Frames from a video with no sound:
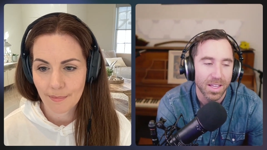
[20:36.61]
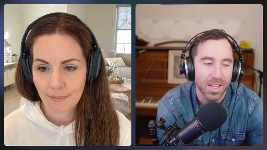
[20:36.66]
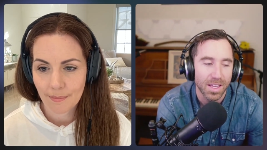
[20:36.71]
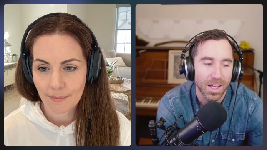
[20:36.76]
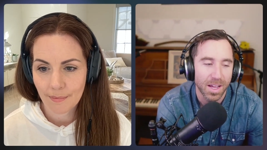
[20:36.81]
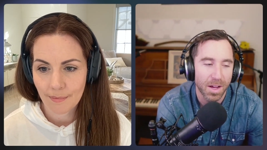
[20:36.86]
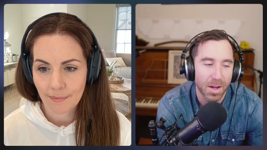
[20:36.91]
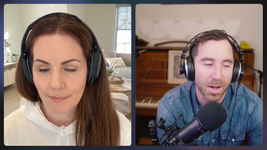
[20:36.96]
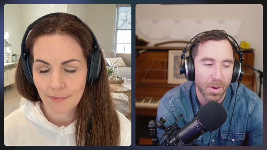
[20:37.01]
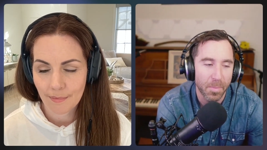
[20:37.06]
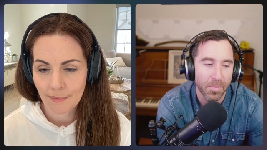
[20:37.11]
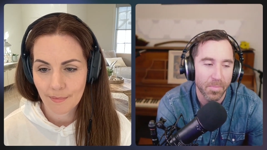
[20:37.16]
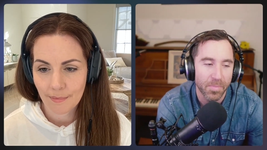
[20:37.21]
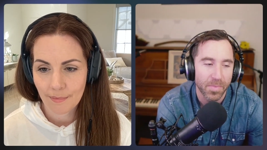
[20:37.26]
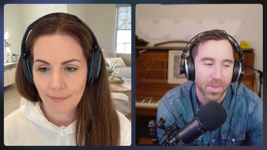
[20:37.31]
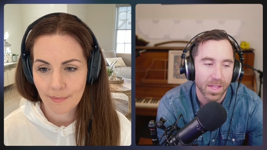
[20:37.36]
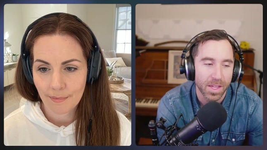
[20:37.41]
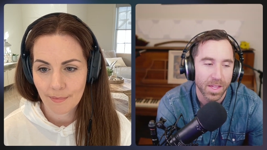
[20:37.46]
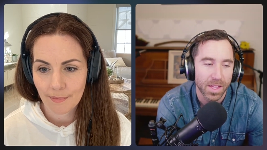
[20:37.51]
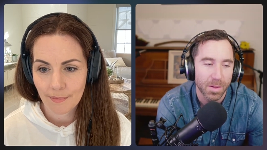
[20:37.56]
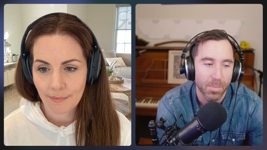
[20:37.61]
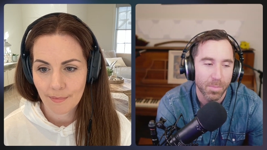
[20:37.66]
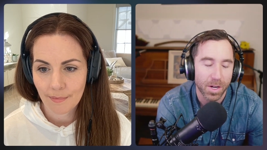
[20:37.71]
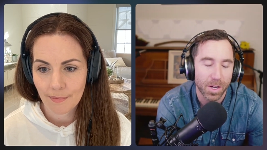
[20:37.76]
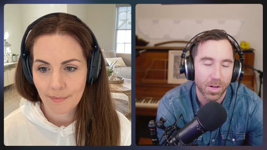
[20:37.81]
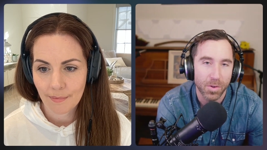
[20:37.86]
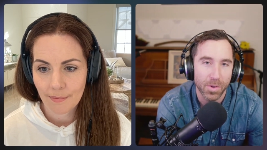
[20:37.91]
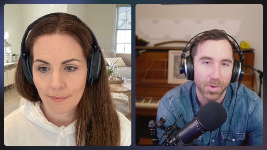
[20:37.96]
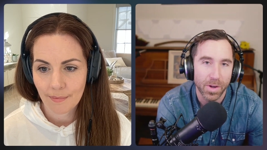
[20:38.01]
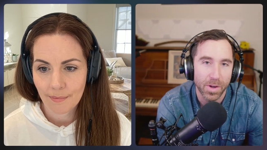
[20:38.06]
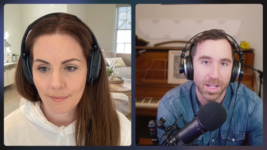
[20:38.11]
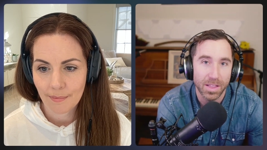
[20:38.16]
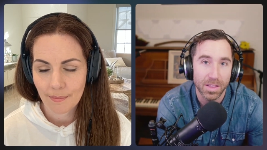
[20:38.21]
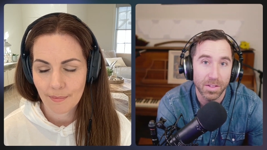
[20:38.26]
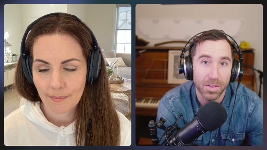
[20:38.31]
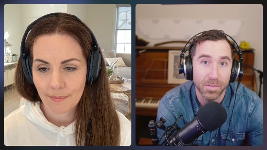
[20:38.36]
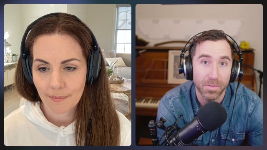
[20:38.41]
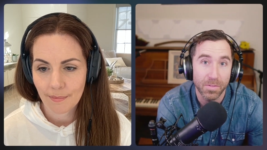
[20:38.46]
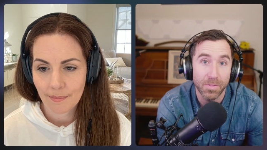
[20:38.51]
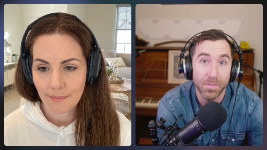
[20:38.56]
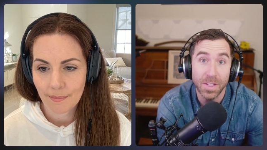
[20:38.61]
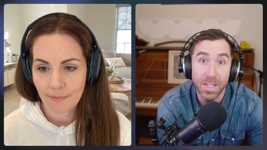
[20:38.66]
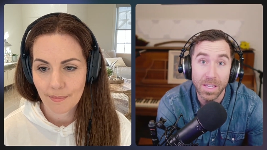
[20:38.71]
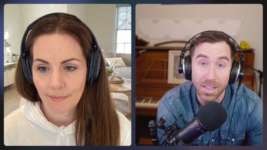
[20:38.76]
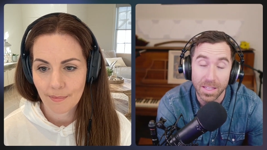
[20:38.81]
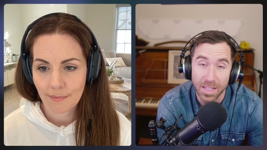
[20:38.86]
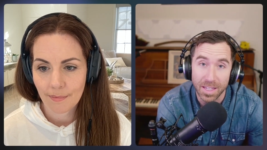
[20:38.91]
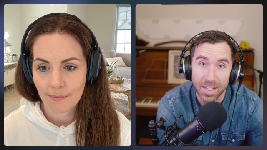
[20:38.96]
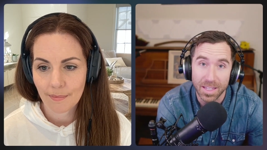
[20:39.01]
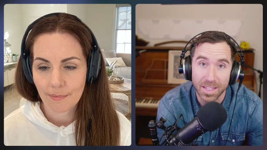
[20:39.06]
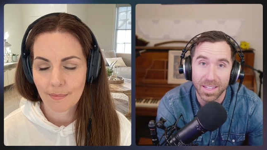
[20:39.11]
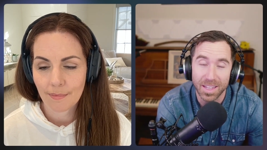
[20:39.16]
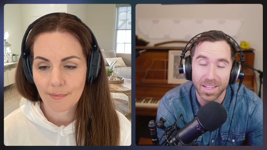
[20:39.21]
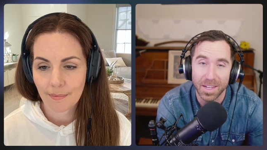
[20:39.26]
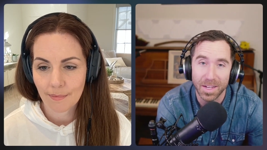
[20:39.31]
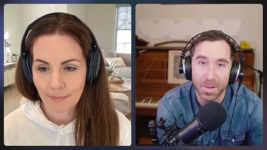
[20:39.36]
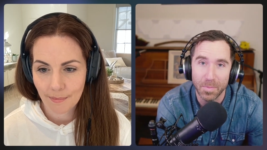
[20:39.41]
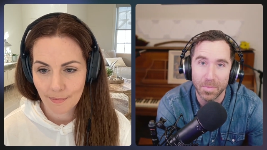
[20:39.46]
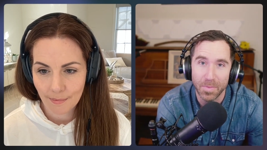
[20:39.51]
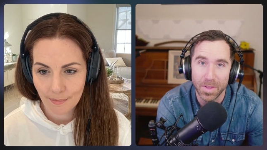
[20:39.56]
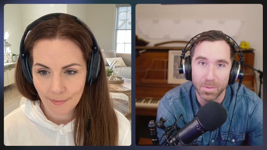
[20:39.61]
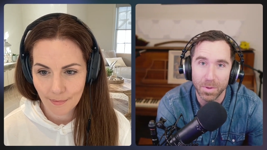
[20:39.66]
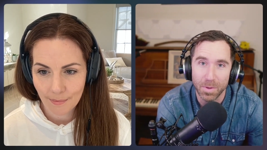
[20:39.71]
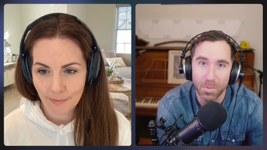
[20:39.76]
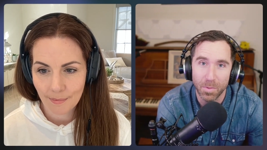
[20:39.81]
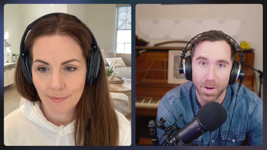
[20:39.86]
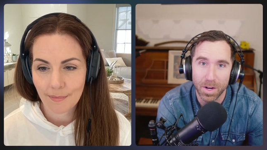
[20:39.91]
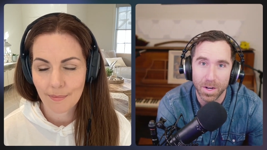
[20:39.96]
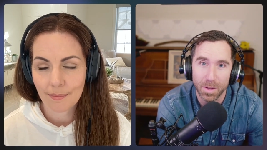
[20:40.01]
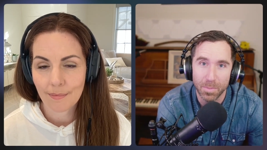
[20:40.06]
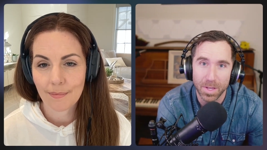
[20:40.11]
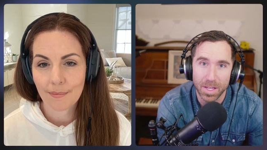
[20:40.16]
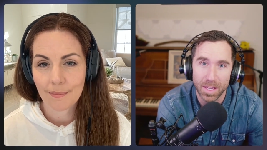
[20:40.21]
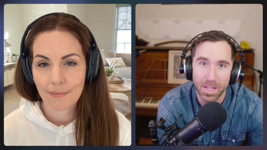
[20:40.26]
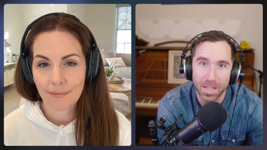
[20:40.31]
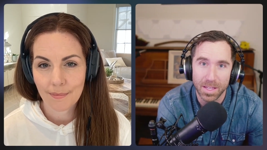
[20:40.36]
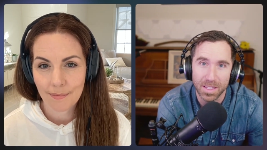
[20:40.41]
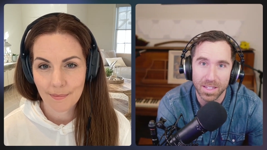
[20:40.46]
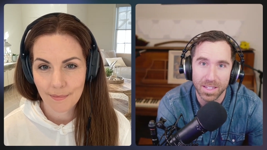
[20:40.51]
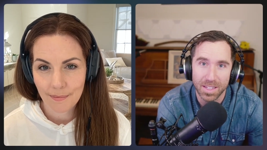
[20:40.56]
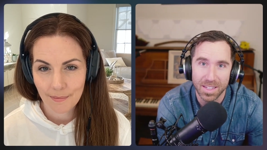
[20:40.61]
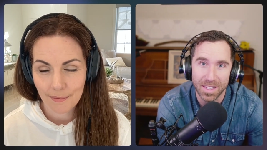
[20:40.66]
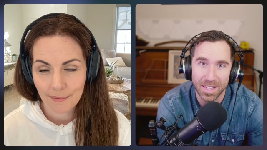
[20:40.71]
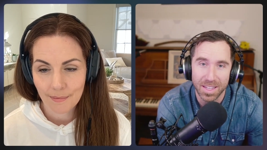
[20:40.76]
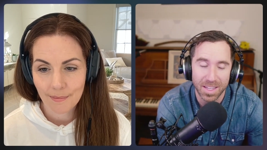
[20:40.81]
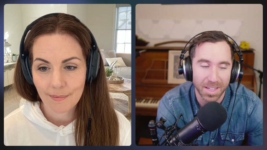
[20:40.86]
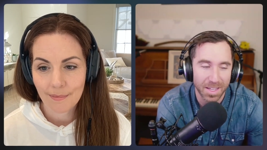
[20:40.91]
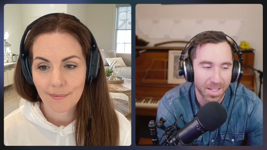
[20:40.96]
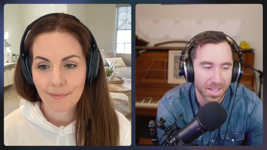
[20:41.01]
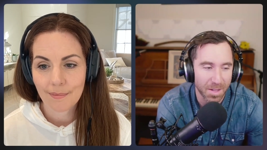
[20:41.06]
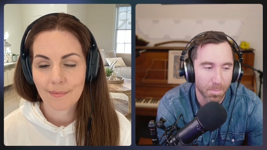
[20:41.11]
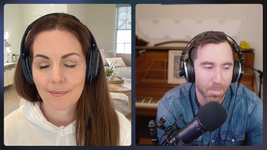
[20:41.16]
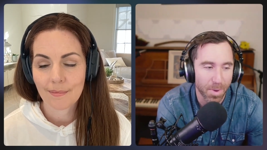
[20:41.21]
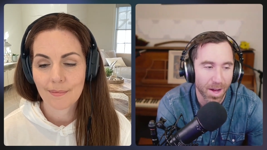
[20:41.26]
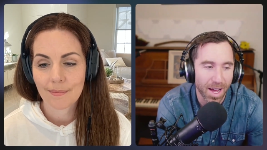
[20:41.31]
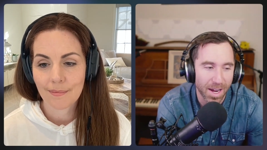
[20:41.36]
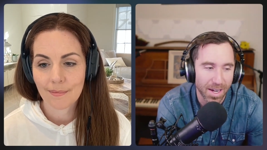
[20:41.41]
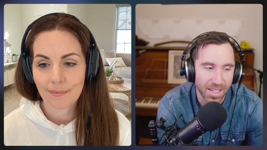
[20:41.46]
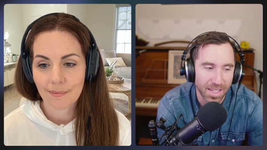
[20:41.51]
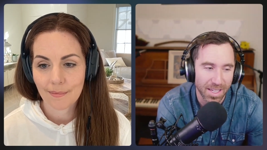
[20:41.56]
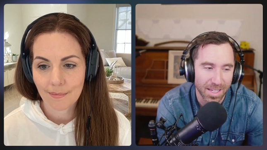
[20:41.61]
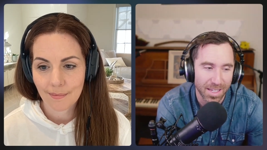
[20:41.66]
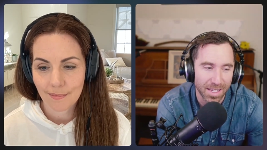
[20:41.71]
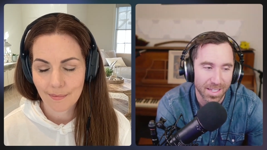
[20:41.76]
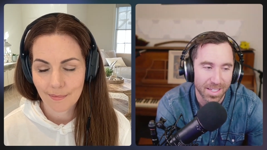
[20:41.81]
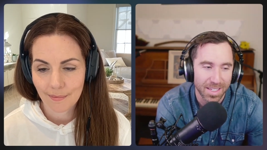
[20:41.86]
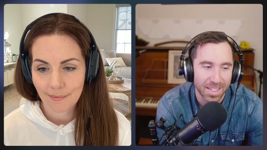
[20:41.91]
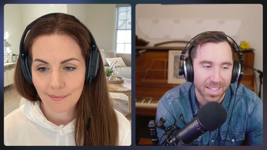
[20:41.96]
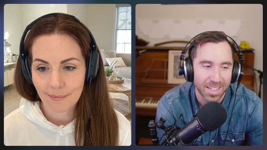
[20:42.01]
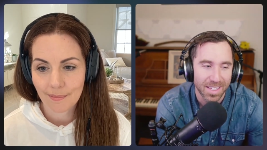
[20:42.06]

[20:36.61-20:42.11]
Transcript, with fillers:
Speaker 1: Um, but creating the feeling um, that we want to be uh, embodying.